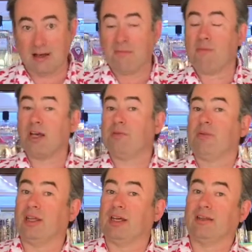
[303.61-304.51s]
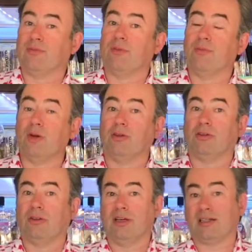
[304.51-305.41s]
Most people that vermouth
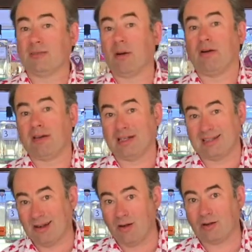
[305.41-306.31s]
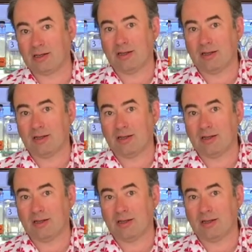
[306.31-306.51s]
is a spirit. It's not.